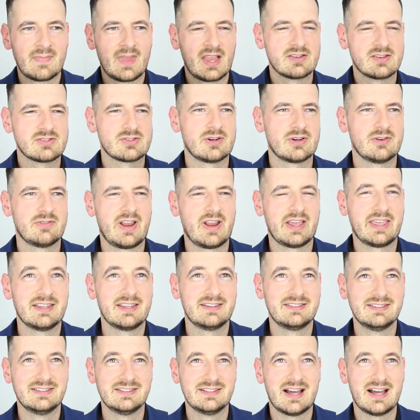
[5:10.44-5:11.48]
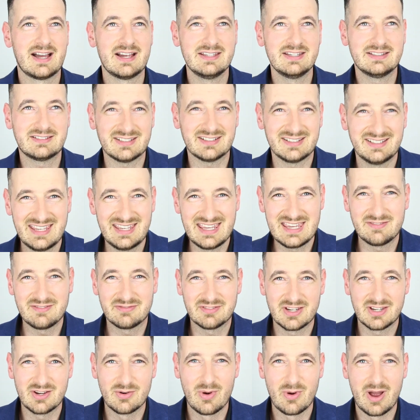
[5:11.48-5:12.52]
sort of like a night
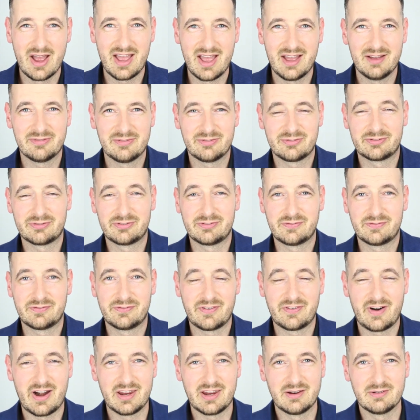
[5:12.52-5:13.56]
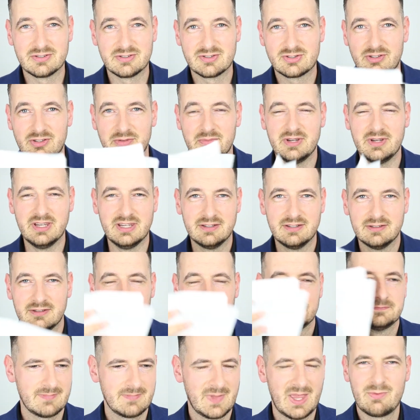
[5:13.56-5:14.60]
evening wear fragrance to me.
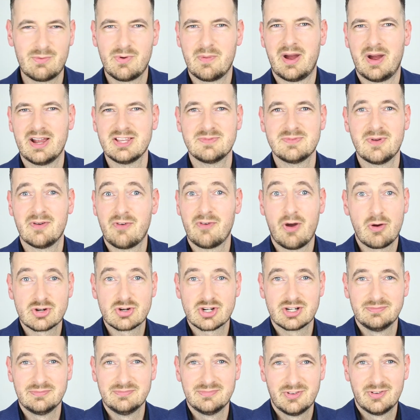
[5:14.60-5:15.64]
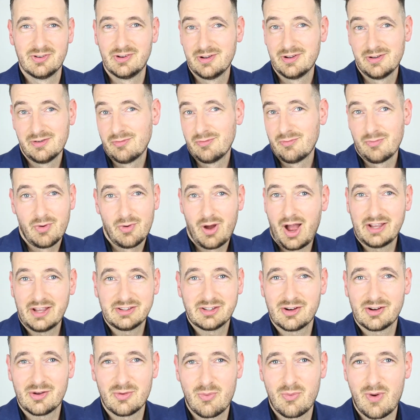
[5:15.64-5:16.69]
It reminds me of ocean. I
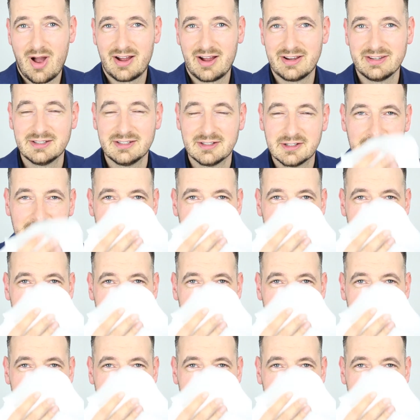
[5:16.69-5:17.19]
don't know why.